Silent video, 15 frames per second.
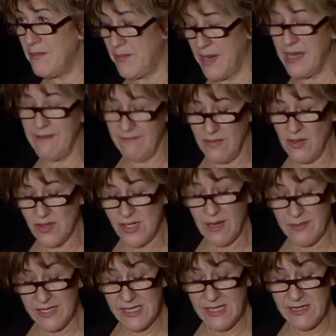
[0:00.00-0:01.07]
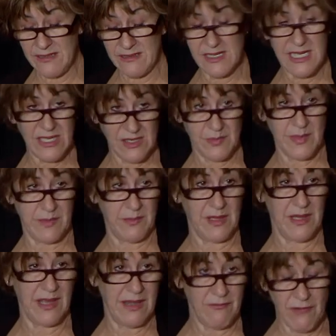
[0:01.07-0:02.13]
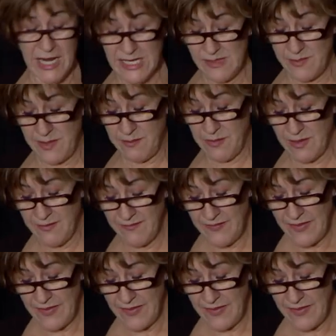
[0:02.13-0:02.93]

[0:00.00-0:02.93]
But your job is to teach people and raise people.